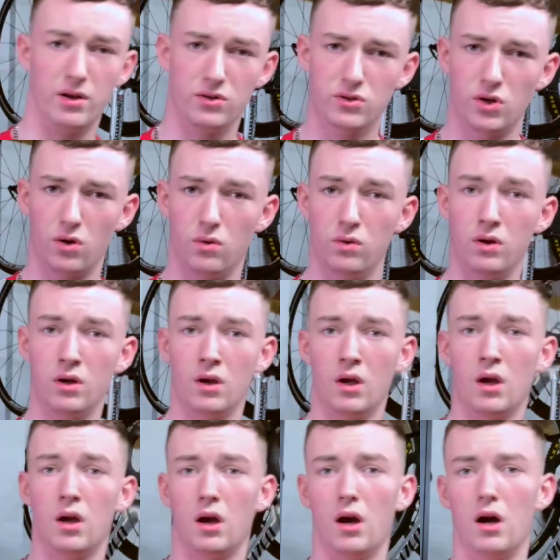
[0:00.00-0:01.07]
So,
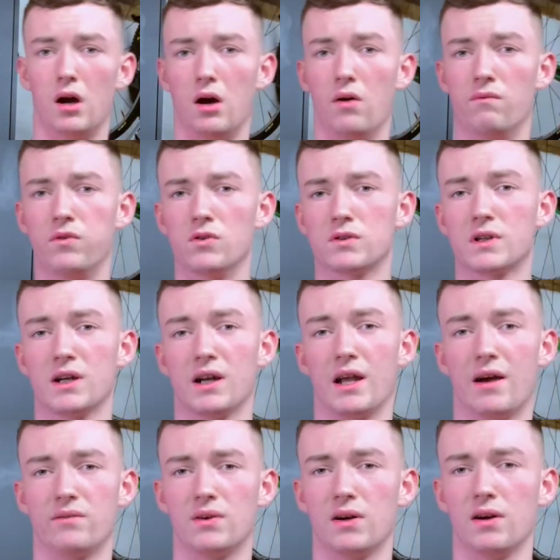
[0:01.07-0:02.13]
unfortunately,
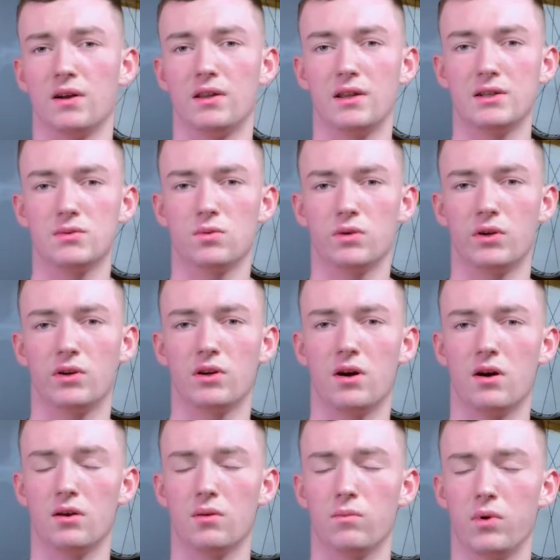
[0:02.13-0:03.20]
after learning this one, you
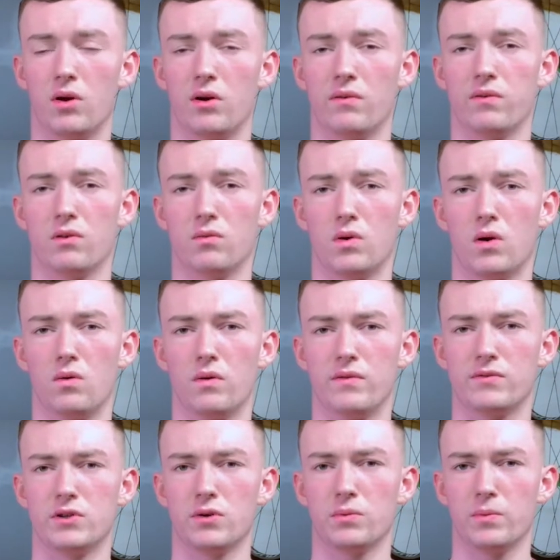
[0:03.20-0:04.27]
can't apply for the role of
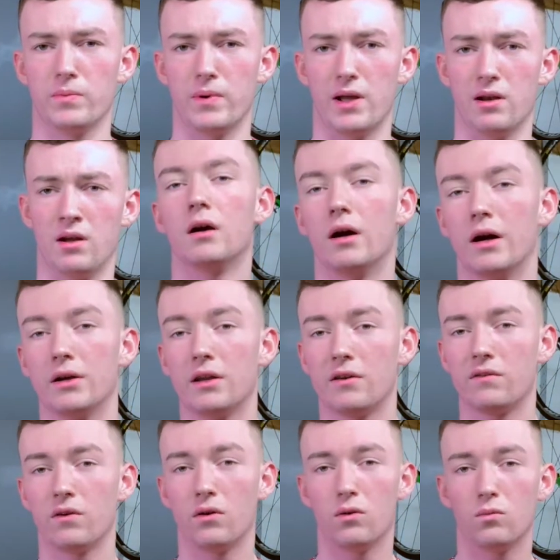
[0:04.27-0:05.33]
Superman. I did
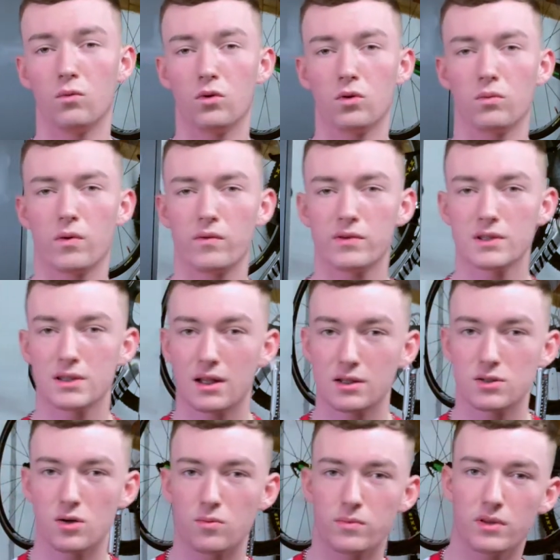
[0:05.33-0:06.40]
phone up Warner Brothers and they
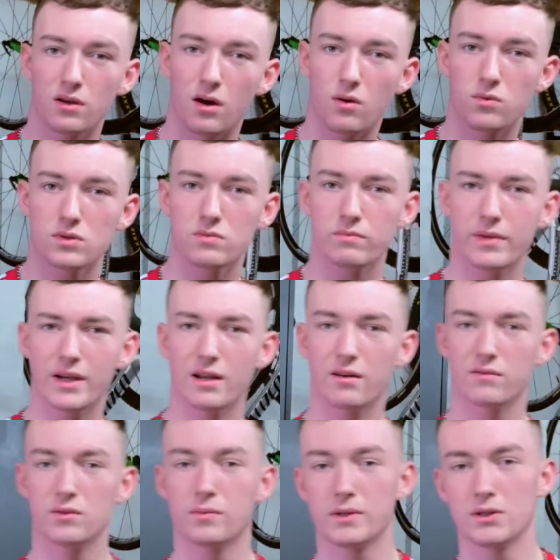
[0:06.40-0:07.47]
told me that I wasn't big enough
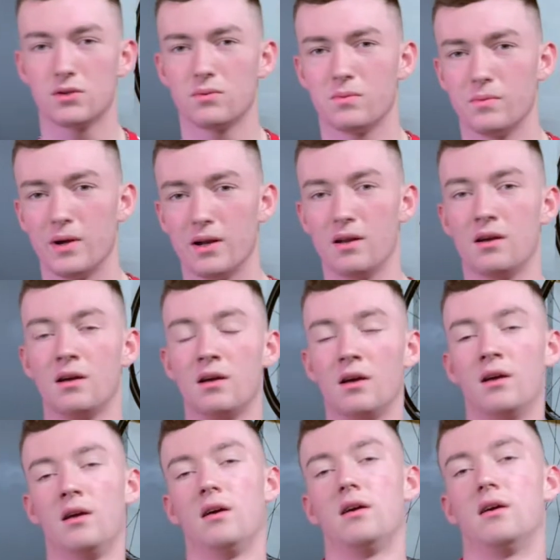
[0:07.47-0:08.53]
to be Superman.
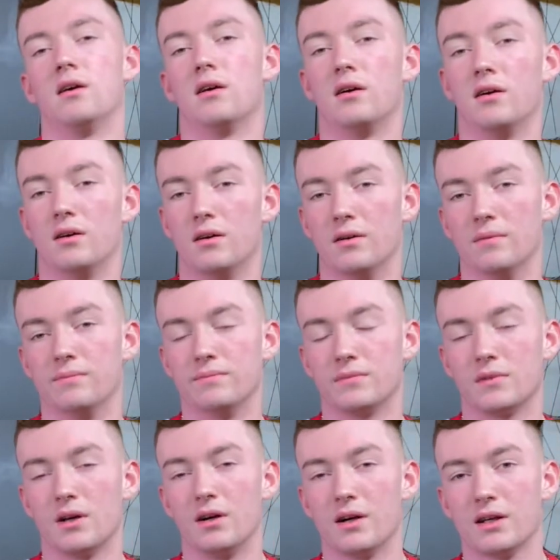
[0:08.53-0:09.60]
I
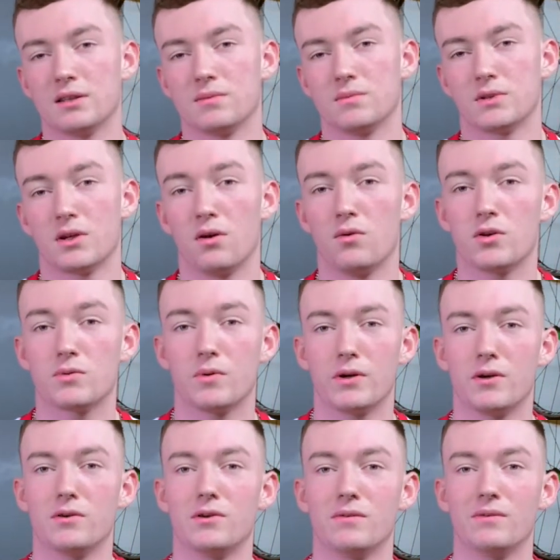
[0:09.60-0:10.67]
asked them to go watch my
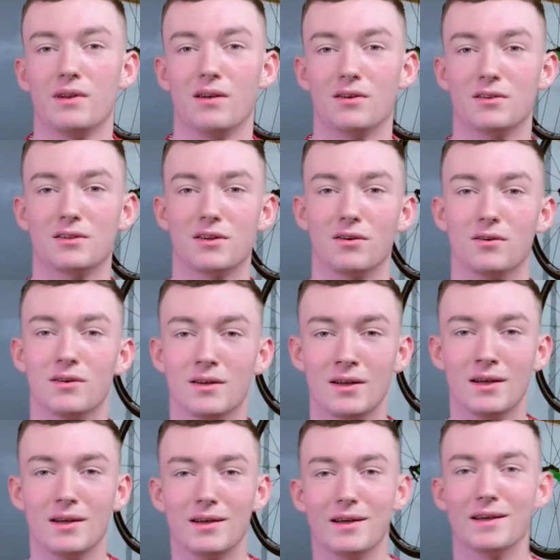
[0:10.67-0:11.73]
YouTube video, so
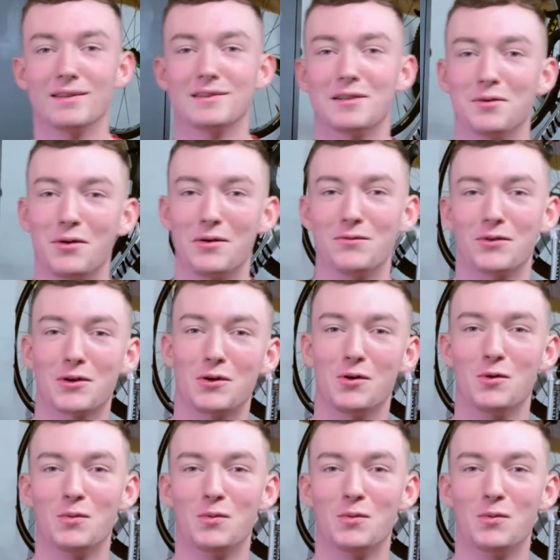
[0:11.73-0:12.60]
yeah, still waiting for a call